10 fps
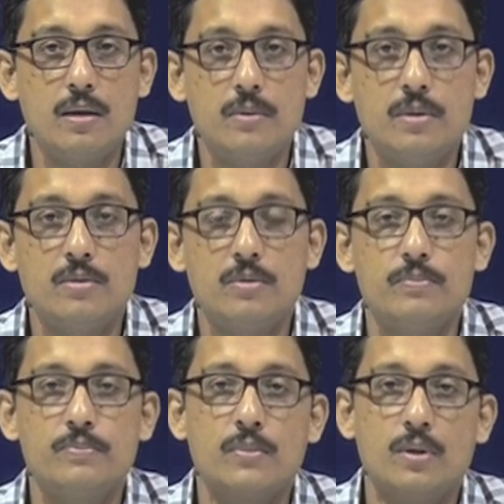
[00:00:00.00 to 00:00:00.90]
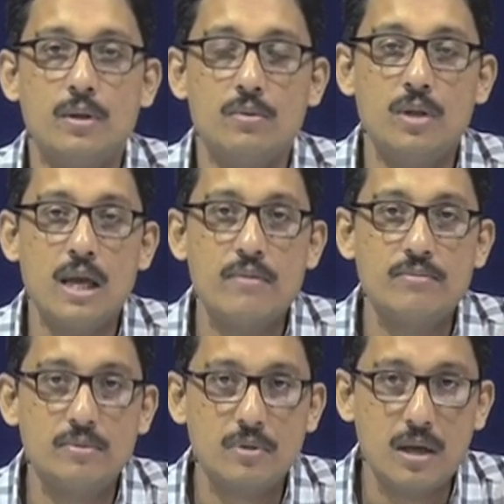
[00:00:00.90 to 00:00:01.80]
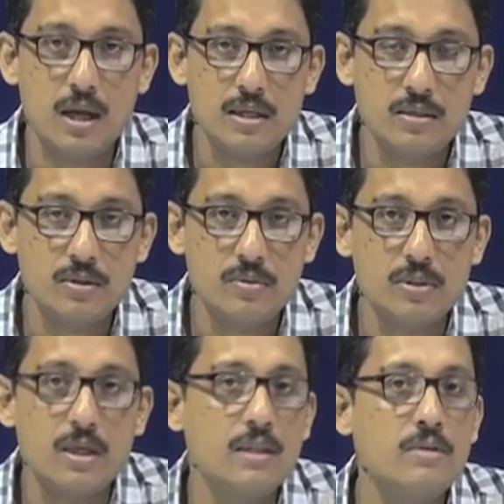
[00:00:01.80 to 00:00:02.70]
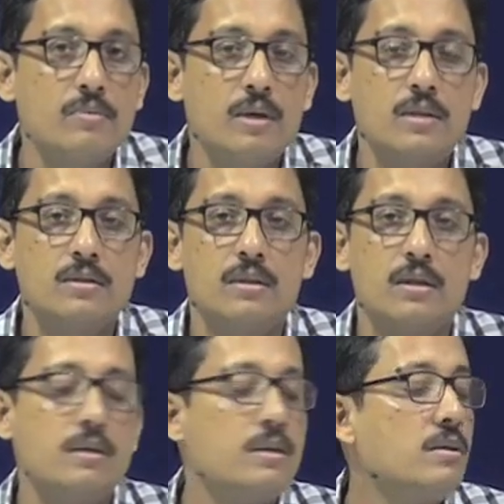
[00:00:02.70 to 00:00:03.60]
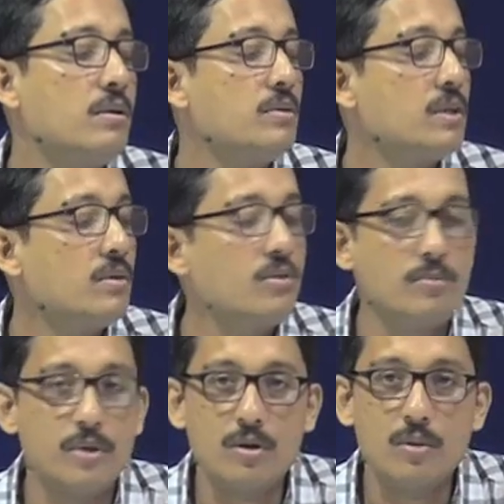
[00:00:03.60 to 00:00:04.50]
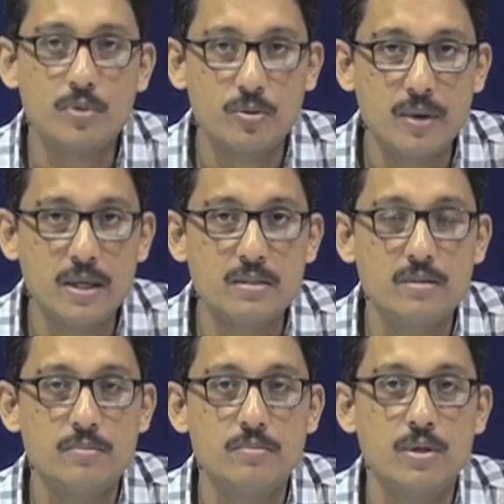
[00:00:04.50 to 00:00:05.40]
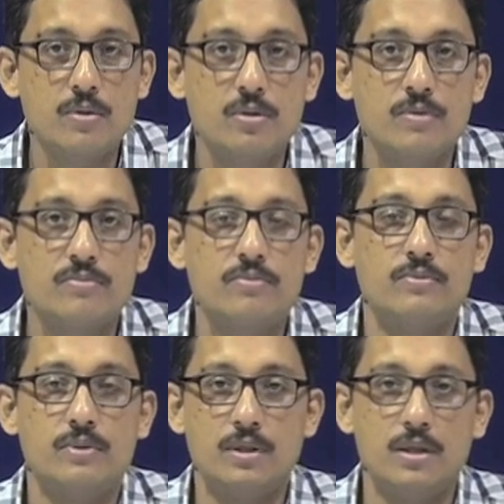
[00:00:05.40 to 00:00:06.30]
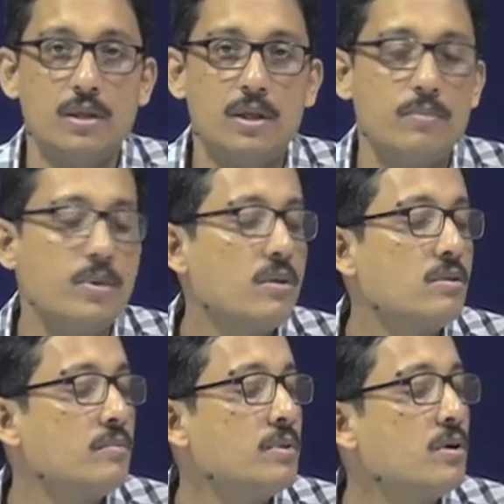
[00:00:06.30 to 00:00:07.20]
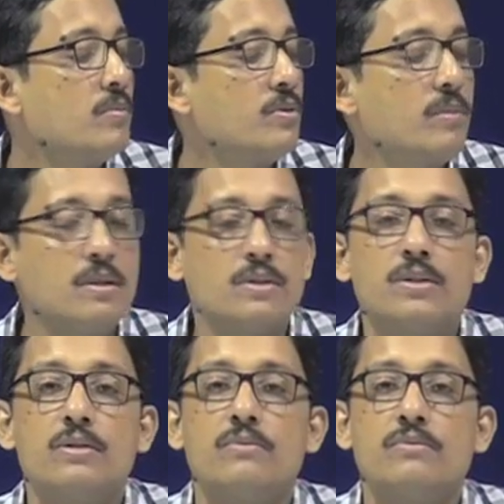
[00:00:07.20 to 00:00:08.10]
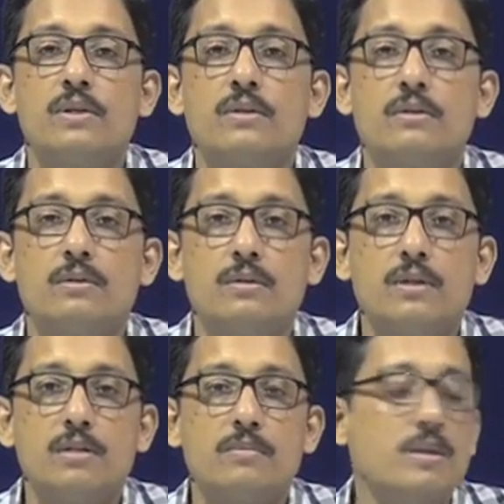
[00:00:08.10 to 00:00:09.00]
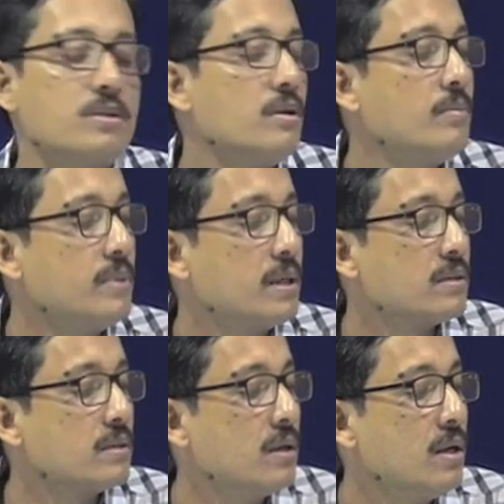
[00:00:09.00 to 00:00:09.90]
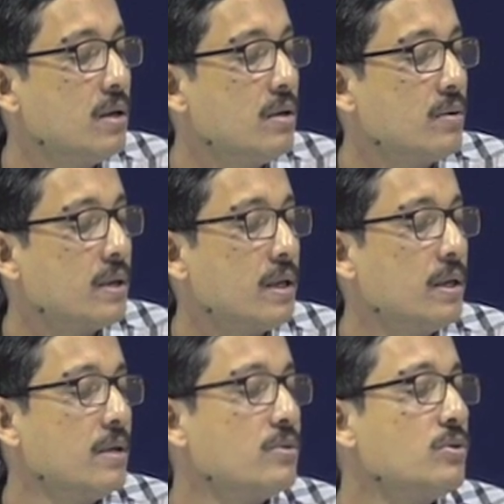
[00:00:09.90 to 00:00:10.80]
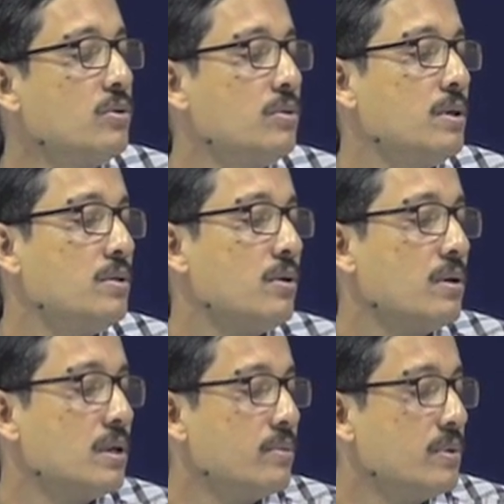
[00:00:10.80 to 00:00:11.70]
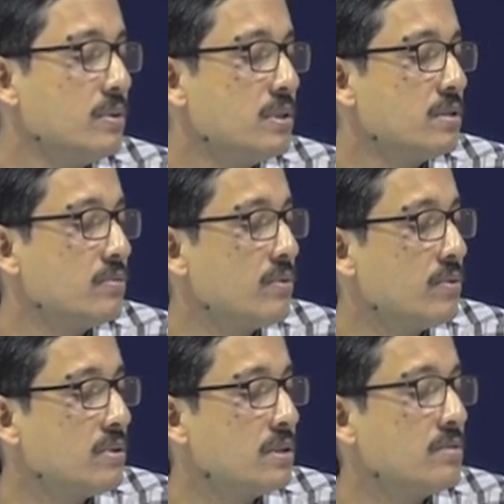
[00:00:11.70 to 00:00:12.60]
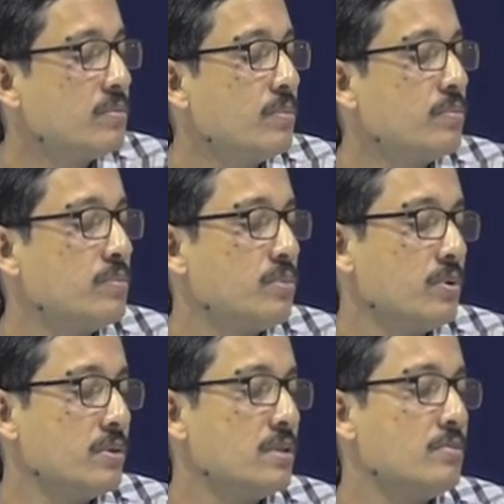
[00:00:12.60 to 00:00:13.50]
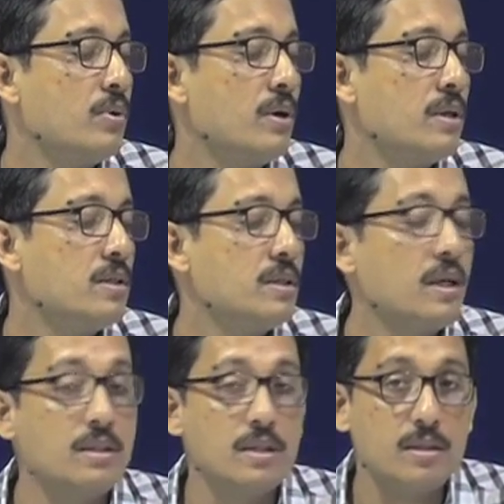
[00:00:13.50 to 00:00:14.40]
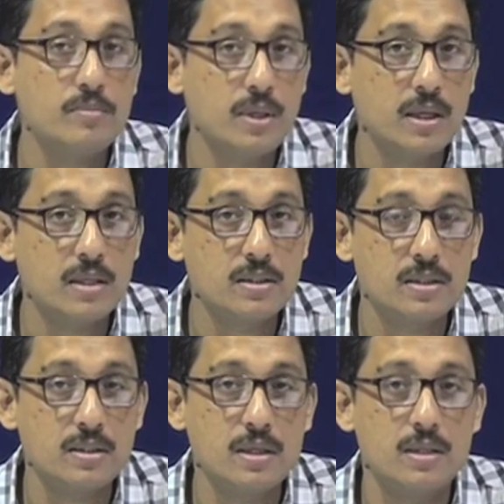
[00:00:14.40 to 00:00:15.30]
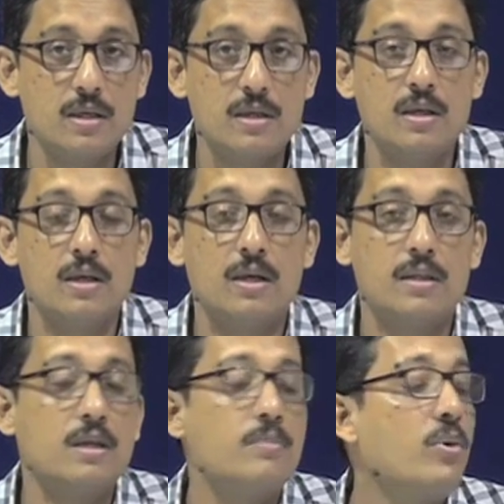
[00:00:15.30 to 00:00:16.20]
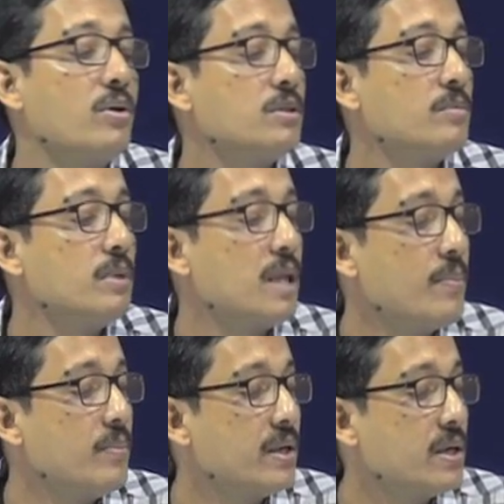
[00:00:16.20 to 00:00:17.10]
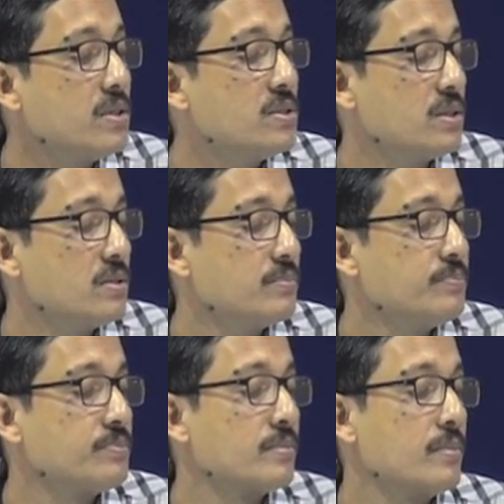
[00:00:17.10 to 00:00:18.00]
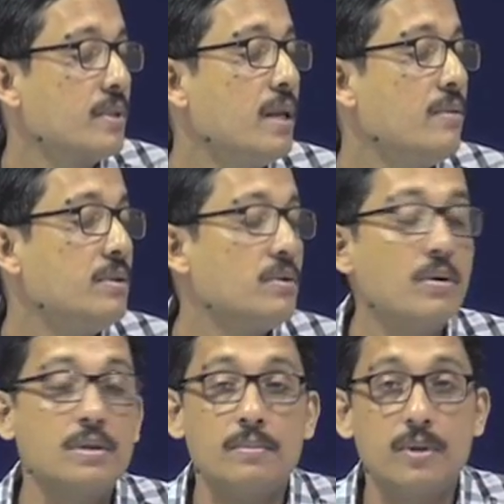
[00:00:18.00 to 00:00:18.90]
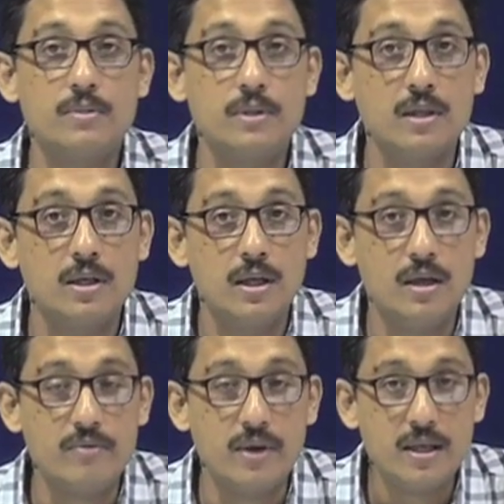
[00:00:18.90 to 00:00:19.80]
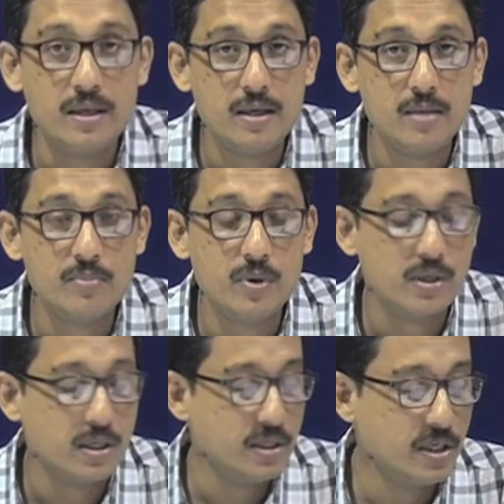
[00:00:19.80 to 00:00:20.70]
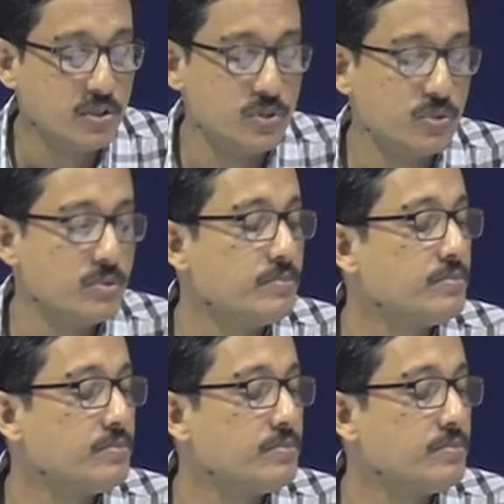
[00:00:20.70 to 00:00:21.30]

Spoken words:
you know, will have high resolution. Otherwise resolution will be compromised because of the compromisation of this dispersion optics. Okay, so we talked about this fluorescence polarization and their implications and their possible applications. Then we talked about a very important issue